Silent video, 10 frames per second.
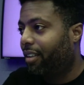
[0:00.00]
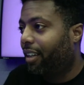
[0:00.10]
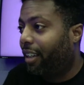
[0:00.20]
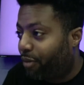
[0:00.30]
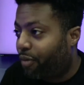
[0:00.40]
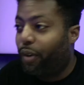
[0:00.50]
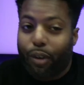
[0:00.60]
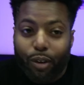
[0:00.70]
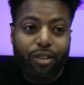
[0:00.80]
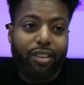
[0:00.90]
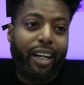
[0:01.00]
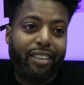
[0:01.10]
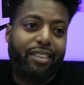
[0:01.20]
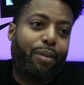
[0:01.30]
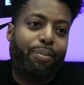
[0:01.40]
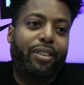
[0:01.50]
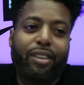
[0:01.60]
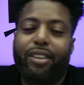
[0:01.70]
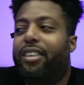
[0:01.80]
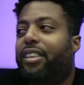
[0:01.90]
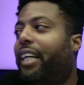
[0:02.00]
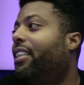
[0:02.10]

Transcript: It feels like something's on your chest.